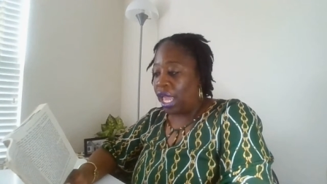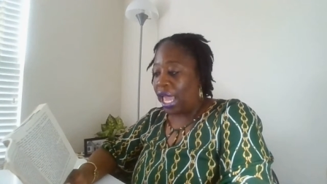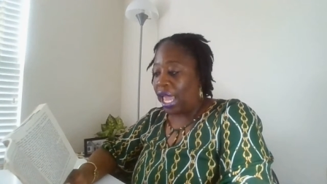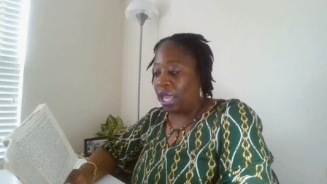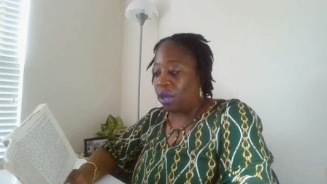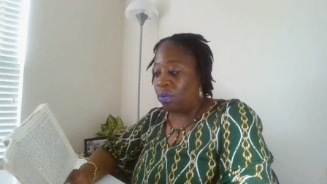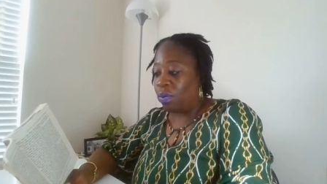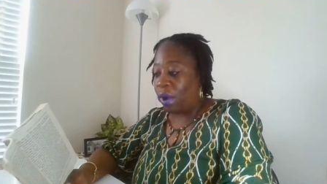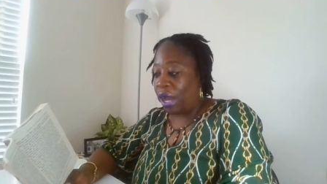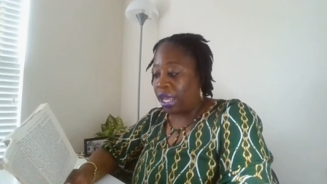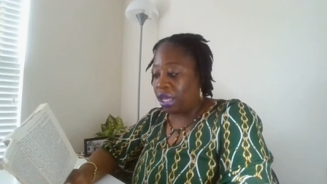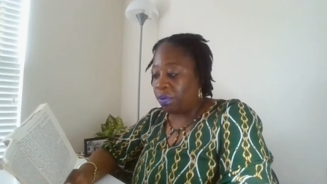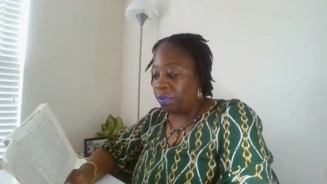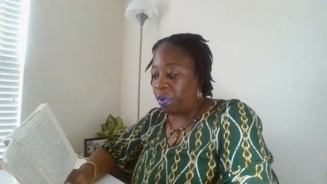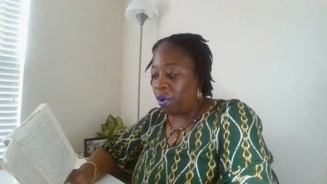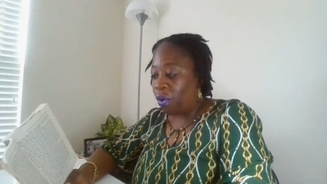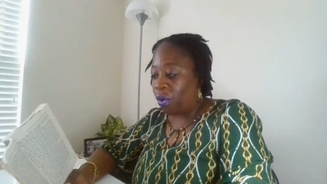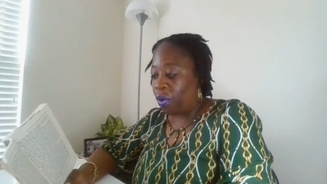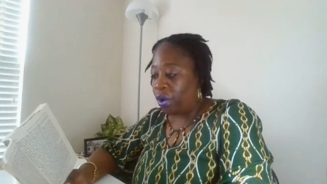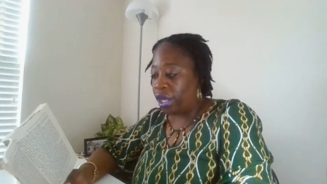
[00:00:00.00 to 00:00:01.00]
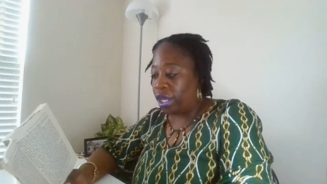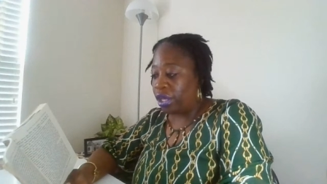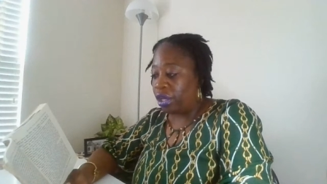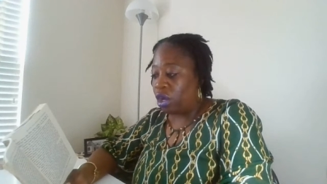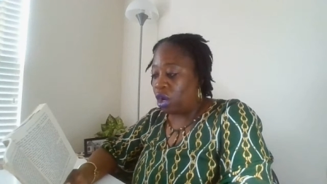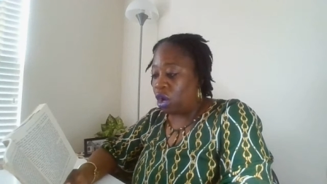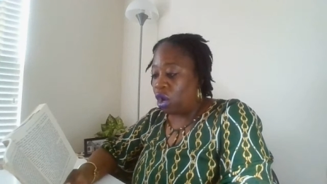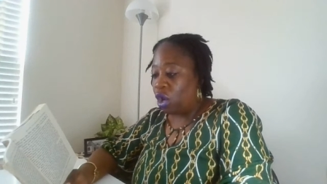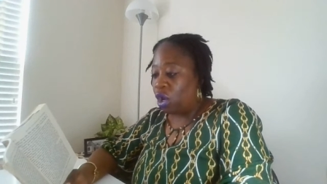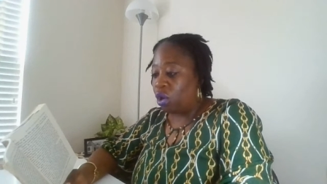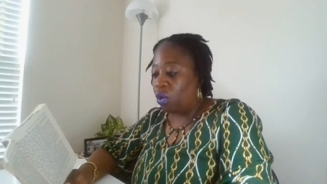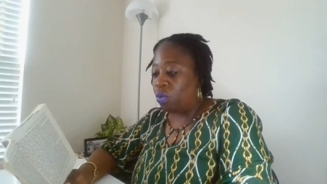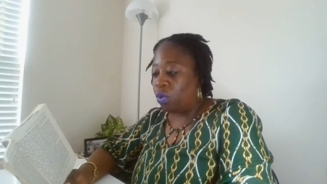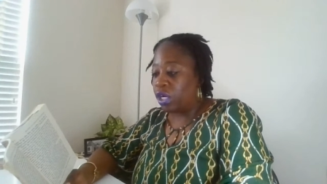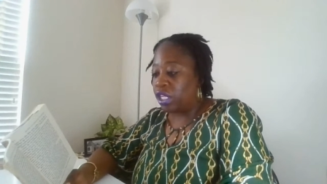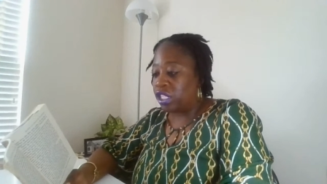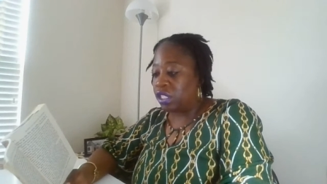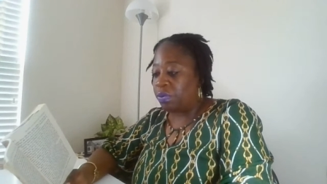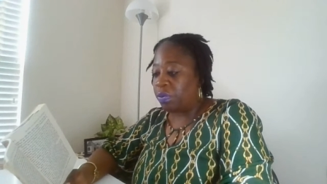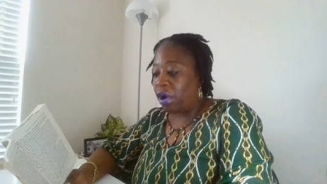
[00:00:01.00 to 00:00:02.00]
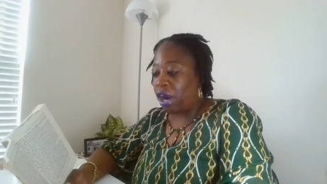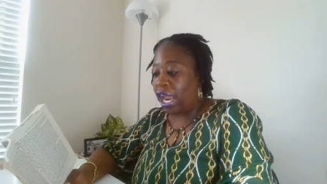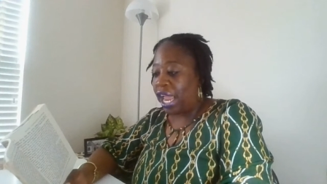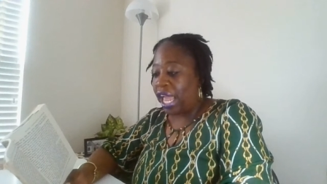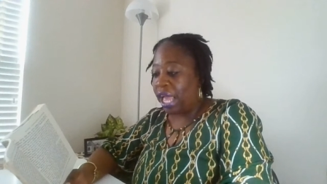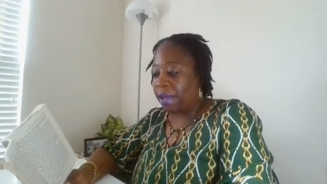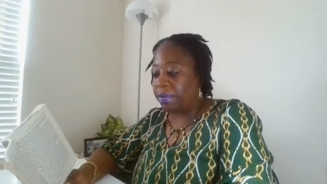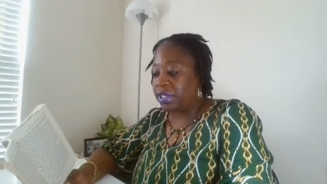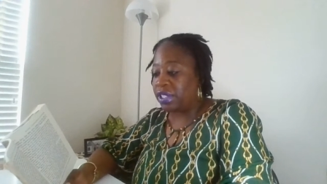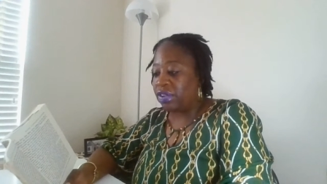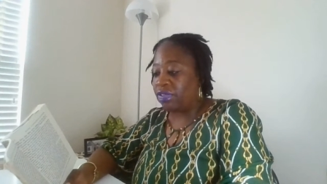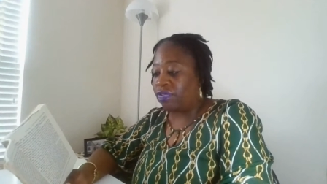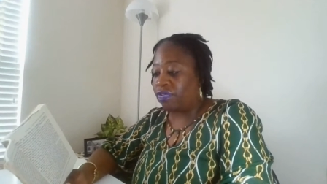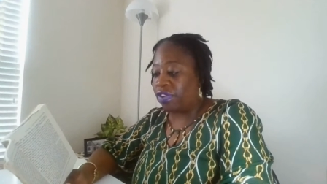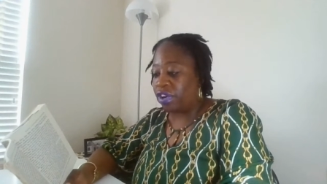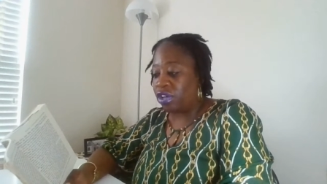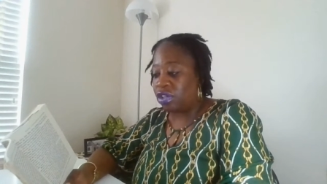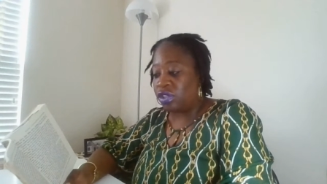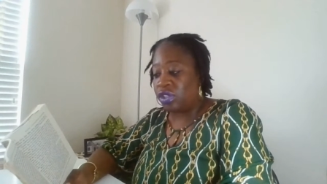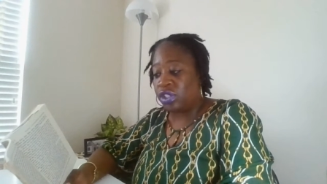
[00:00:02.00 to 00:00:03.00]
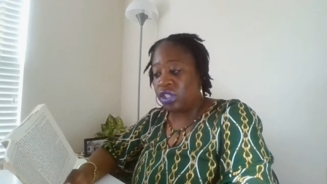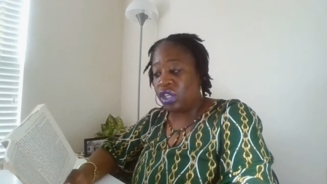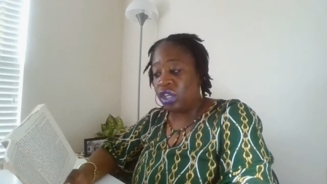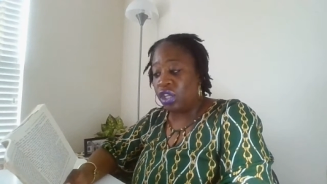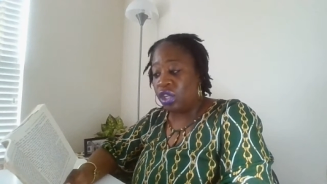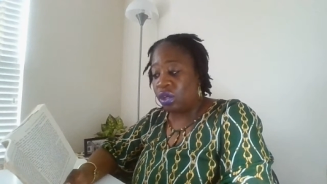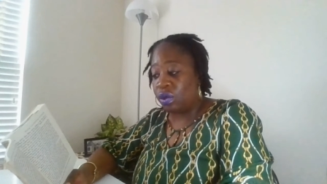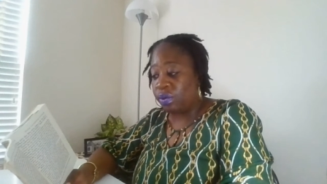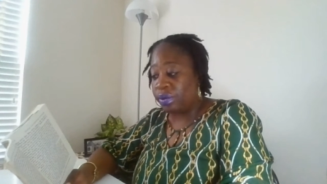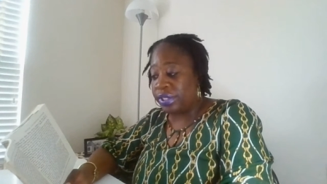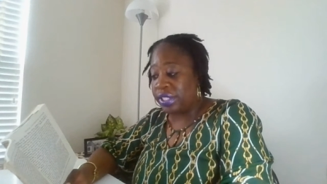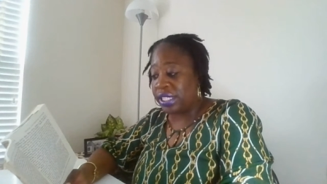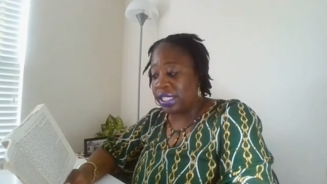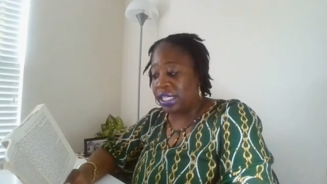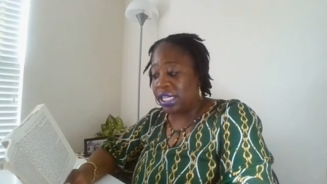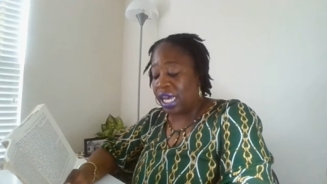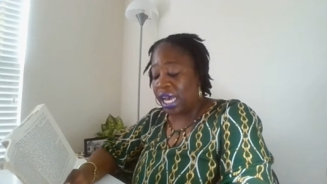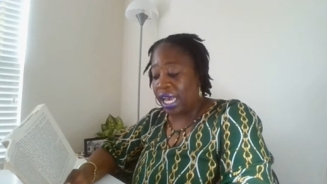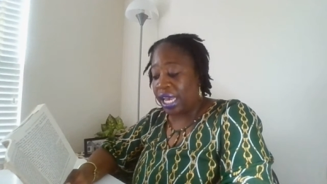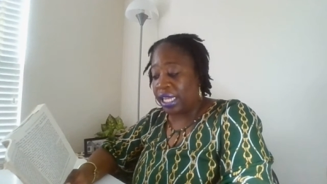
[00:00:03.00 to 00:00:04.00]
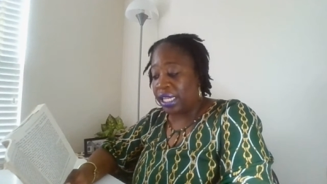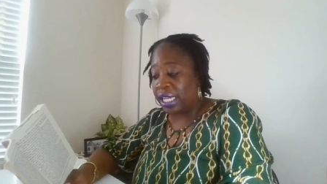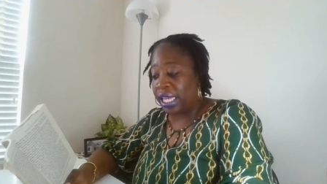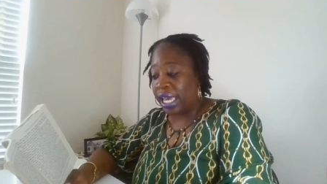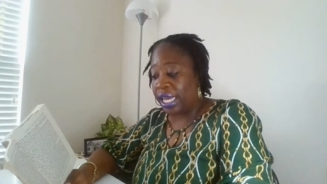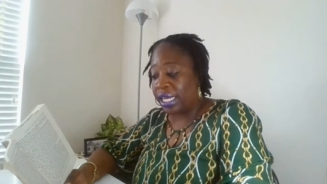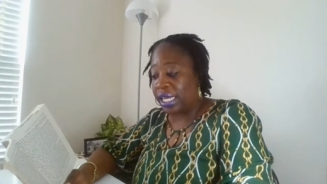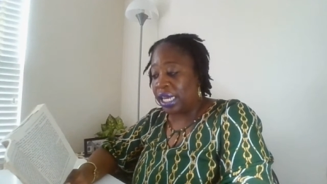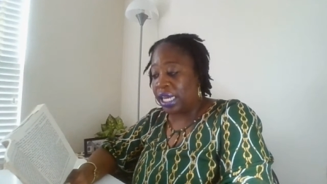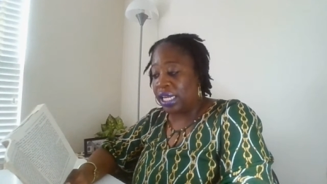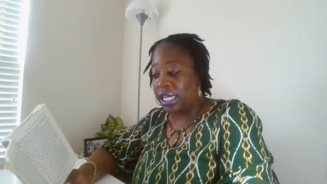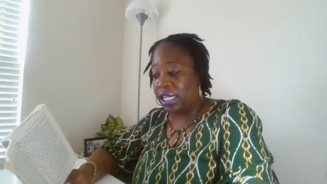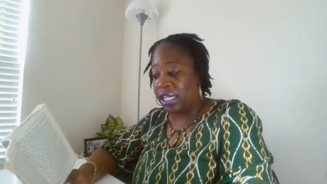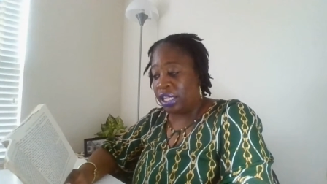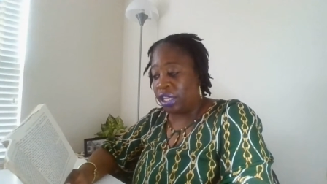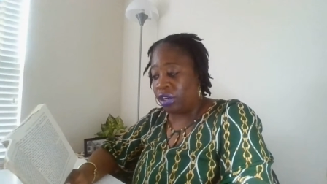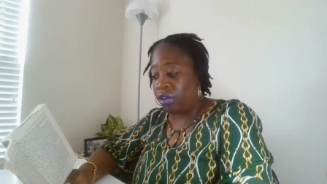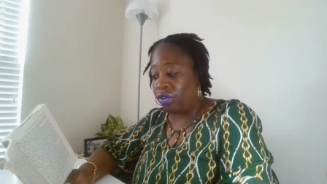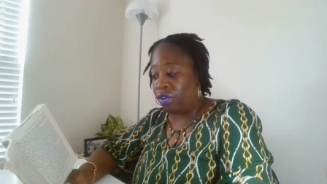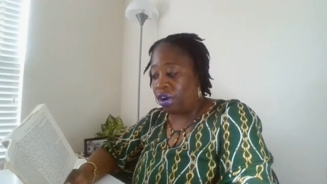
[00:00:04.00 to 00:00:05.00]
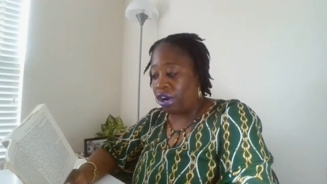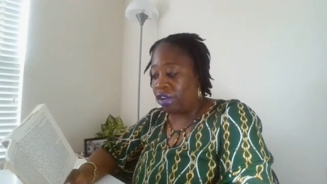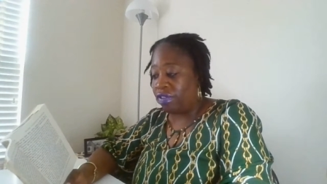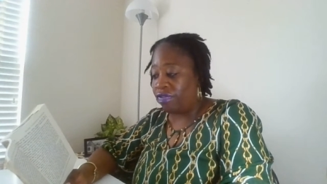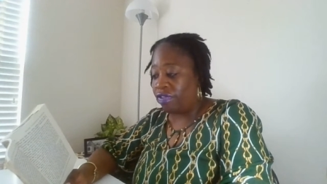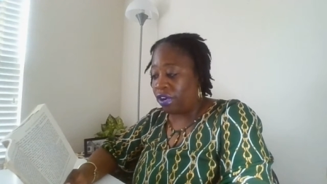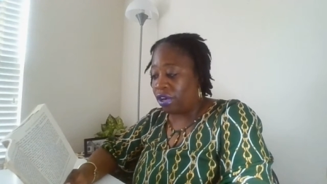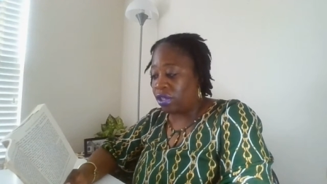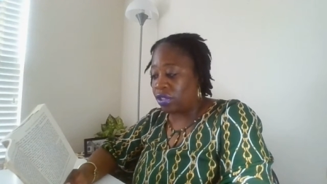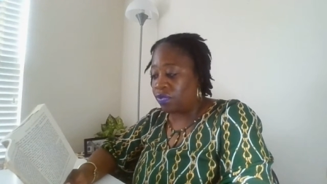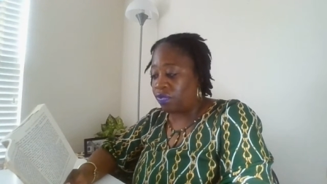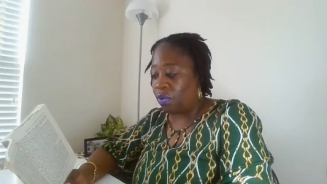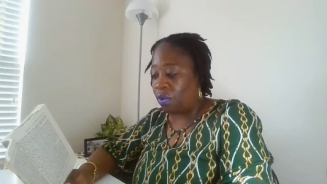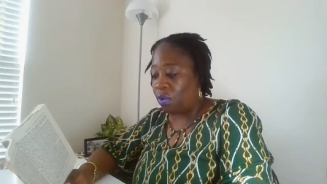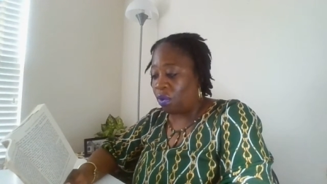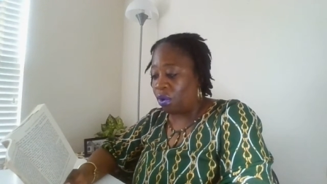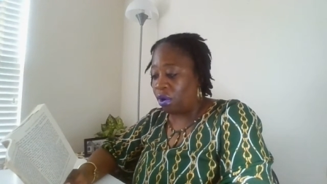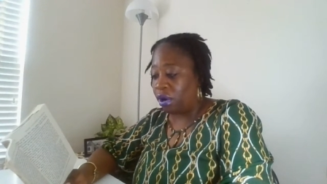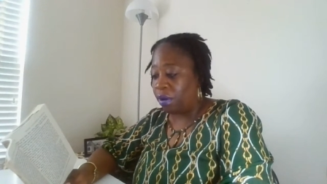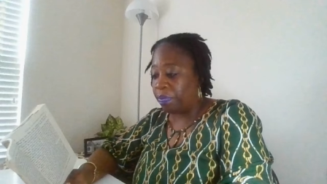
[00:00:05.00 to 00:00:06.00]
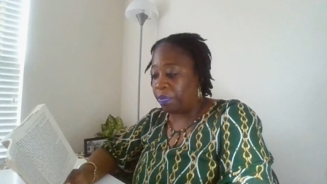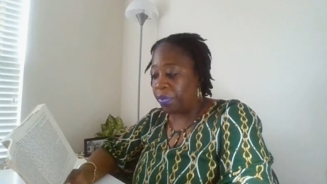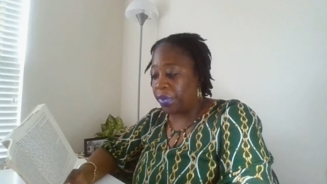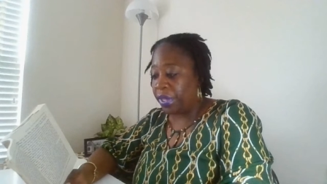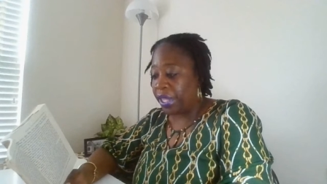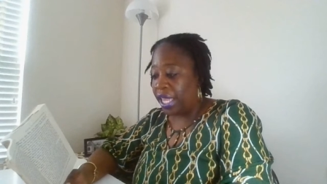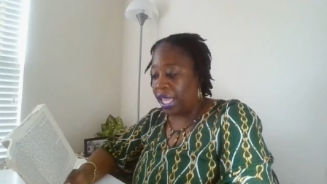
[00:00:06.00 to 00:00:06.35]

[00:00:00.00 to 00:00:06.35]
a white poet, was perhaps the first to use the dialect in a literary verse form.